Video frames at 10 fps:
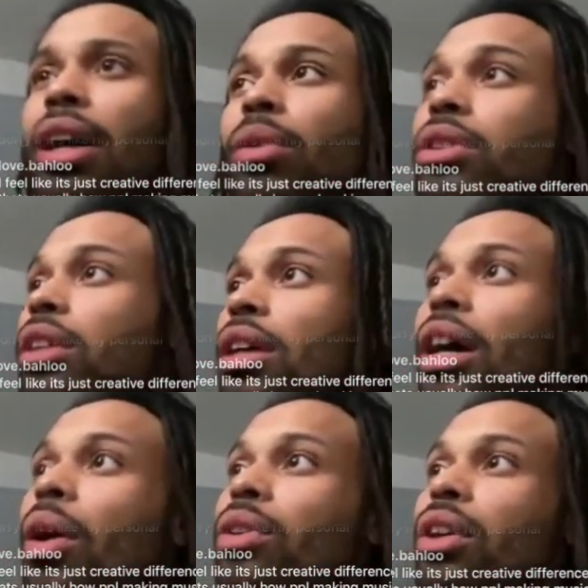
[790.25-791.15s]
I was
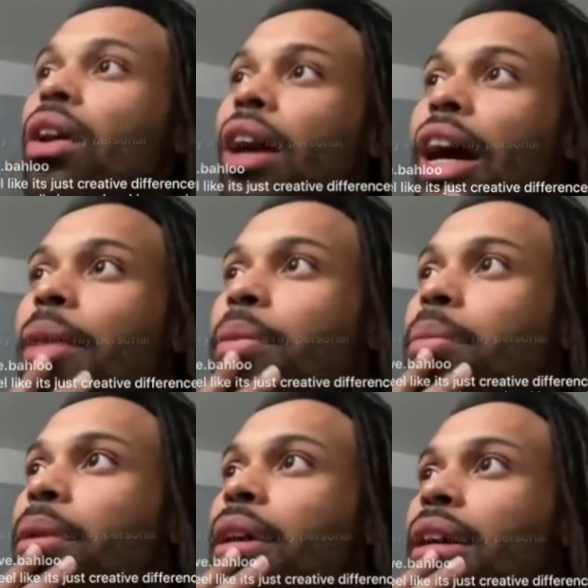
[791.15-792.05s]
all
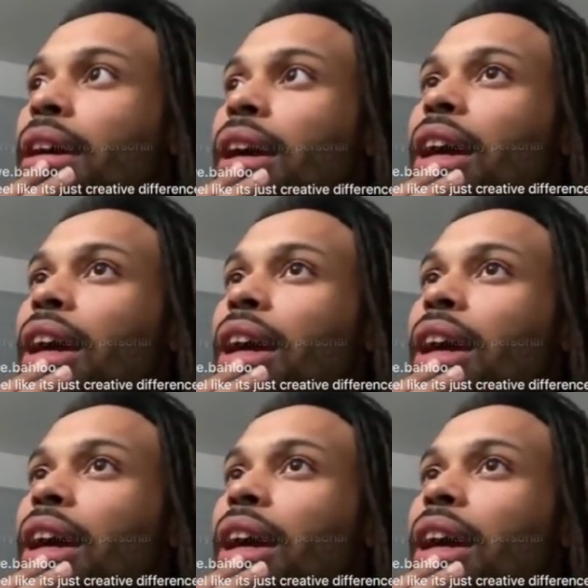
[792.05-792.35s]
happy. But